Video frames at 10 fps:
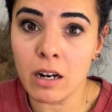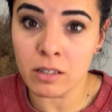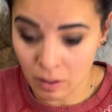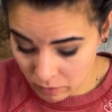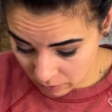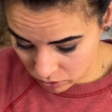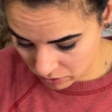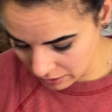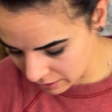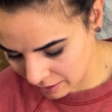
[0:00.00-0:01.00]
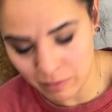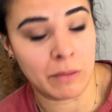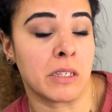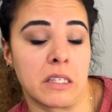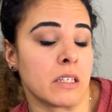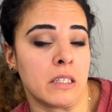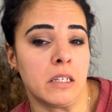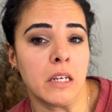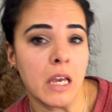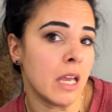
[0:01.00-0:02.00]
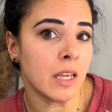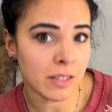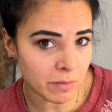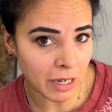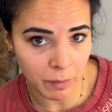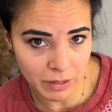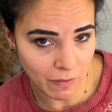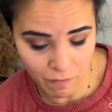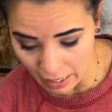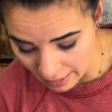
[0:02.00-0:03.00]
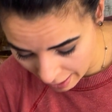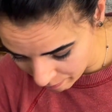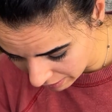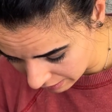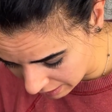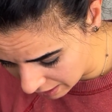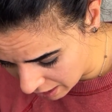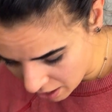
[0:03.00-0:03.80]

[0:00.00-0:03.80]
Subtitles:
Sometimes I succeed, sometimes I fail epically,